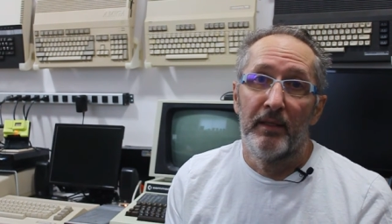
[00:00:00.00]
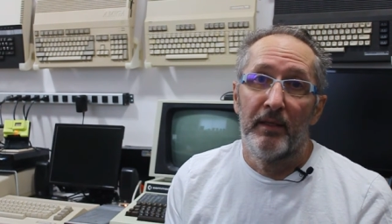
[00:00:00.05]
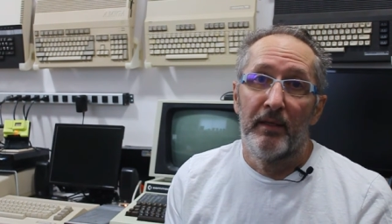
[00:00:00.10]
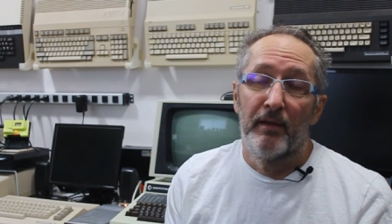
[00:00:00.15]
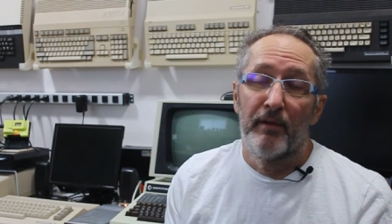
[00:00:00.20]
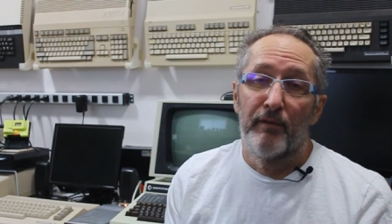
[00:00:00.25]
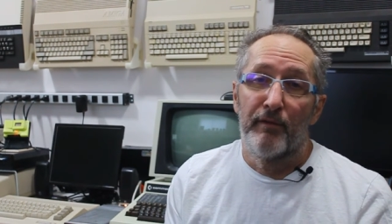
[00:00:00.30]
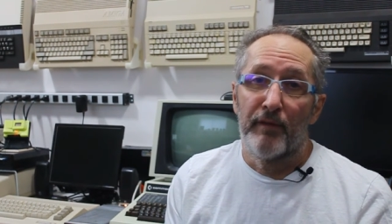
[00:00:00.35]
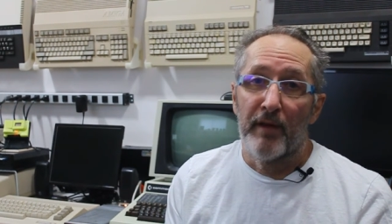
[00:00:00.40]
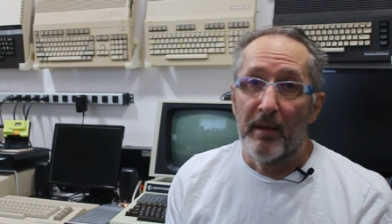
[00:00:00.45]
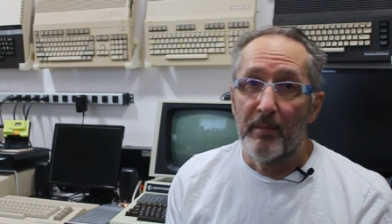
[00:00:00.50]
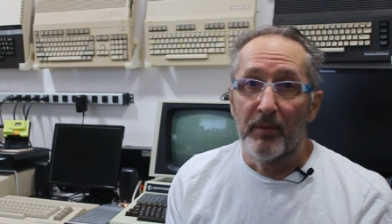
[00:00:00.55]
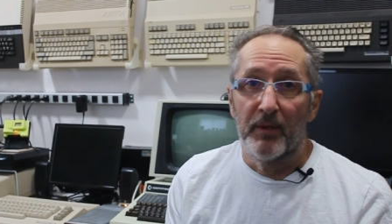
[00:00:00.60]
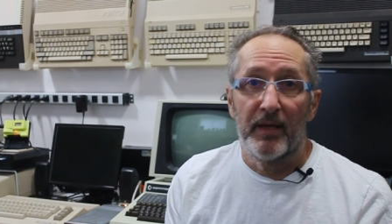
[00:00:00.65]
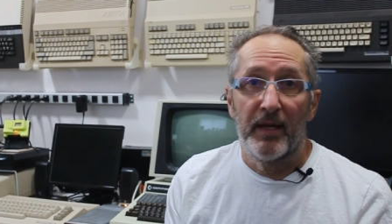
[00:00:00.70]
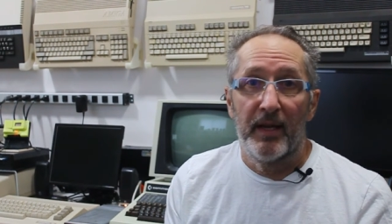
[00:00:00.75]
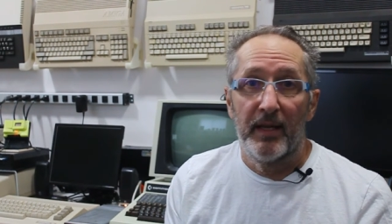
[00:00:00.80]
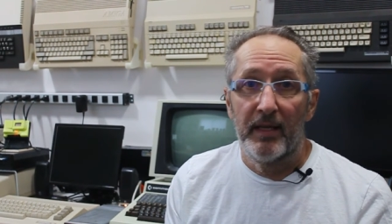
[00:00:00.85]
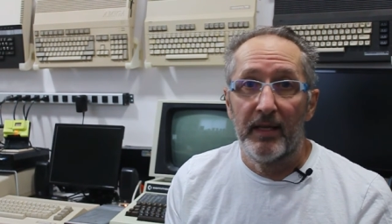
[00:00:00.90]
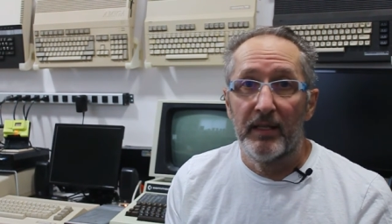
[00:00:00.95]

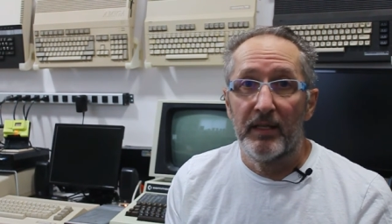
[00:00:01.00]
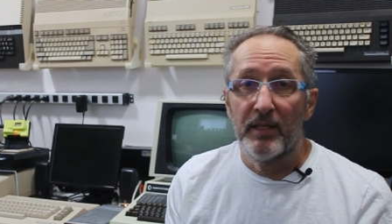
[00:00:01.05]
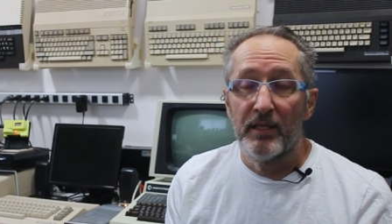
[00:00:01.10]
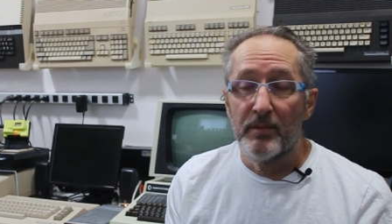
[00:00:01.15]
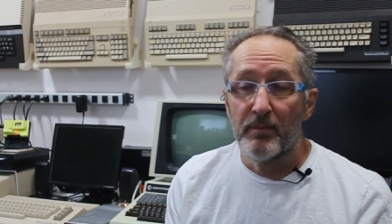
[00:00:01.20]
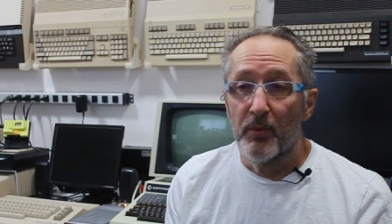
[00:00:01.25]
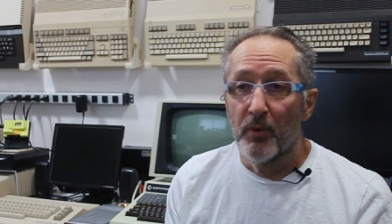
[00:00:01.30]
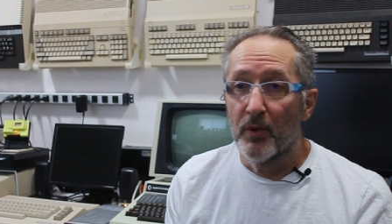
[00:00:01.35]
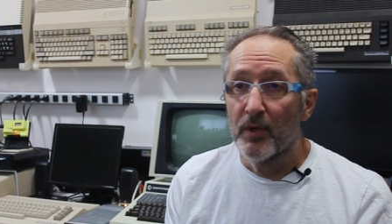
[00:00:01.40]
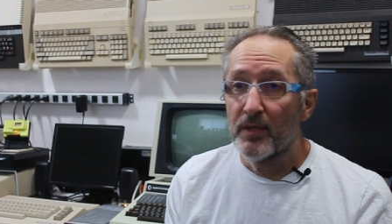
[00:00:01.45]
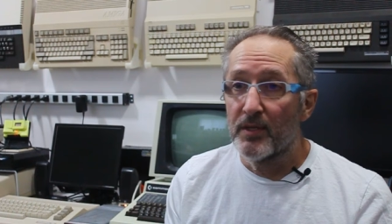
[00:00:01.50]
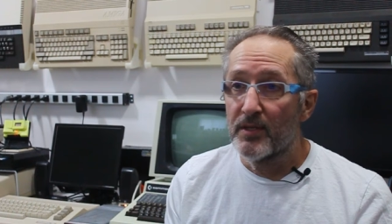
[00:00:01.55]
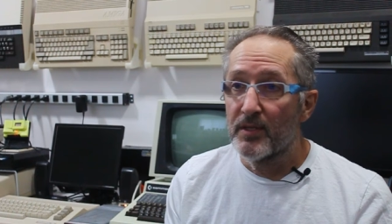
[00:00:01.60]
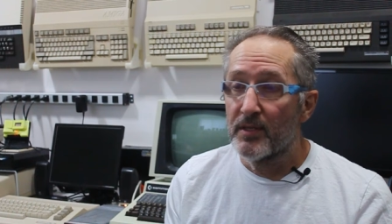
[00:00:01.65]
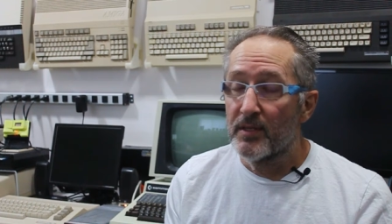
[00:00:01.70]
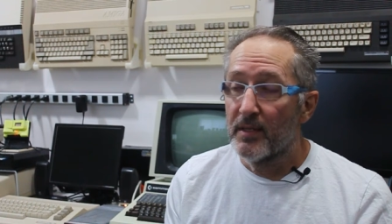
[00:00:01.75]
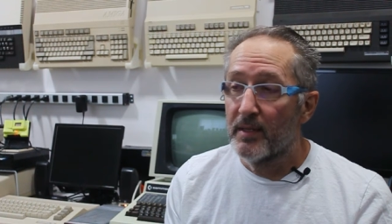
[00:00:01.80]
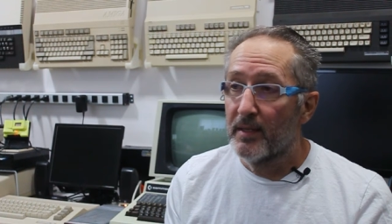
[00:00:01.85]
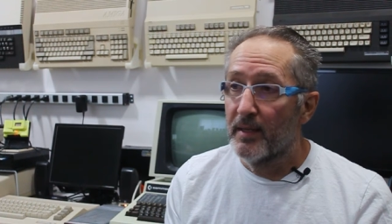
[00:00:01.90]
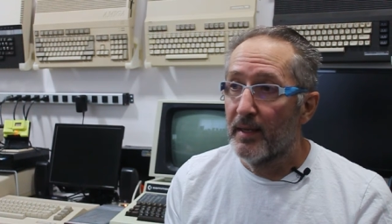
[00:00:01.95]
fabricating these boards,
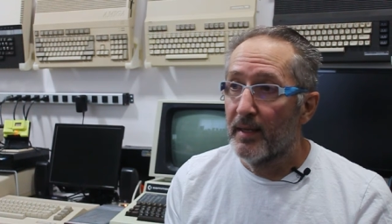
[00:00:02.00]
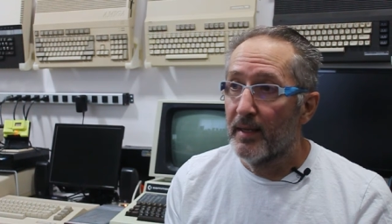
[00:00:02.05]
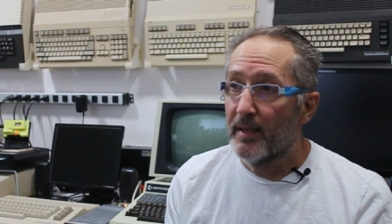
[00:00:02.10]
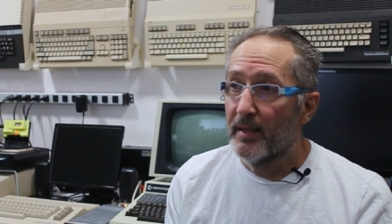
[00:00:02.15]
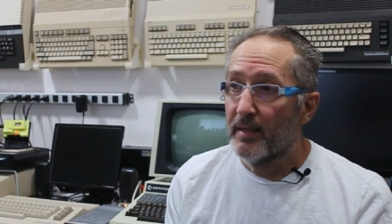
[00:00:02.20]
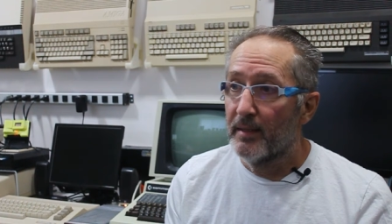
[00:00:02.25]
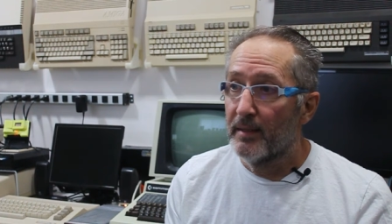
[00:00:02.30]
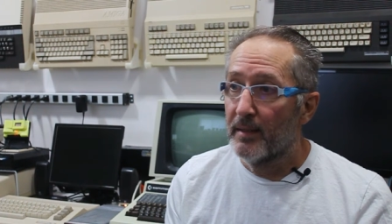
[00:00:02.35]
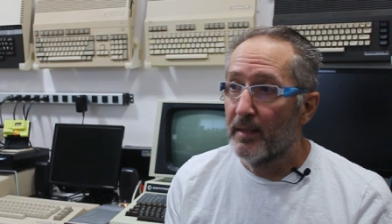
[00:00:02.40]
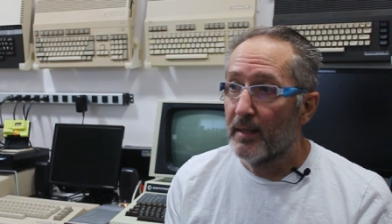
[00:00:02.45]
and